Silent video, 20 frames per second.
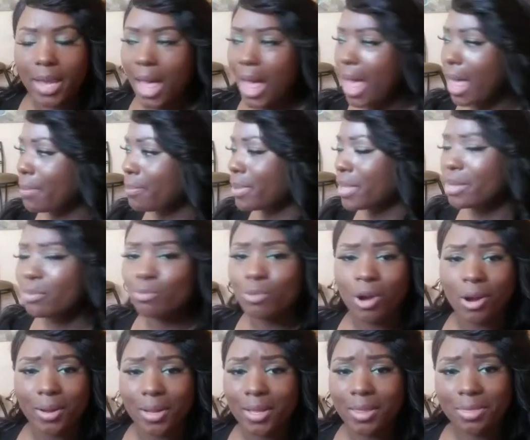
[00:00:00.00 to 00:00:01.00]
I've been
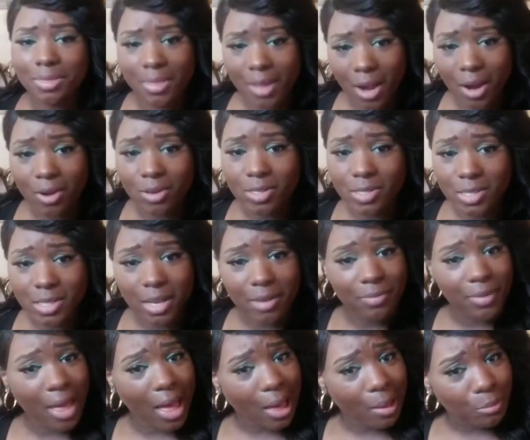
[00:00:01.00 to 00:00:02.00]
working third
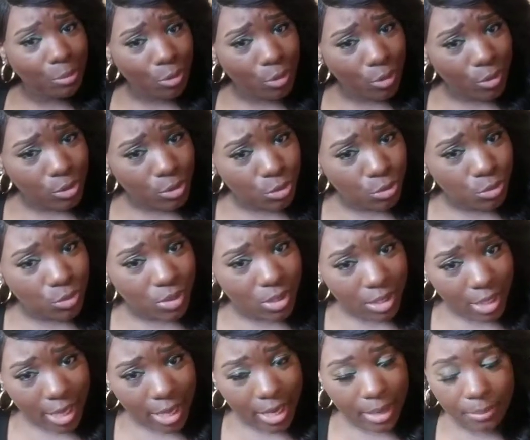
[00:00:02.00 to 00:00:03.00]
shift. I'm going to
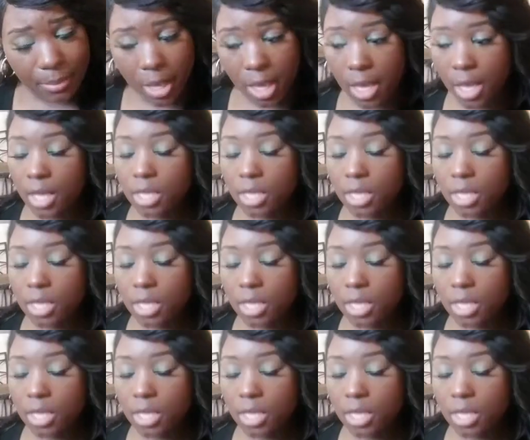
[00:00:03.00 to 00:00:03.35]
sleep.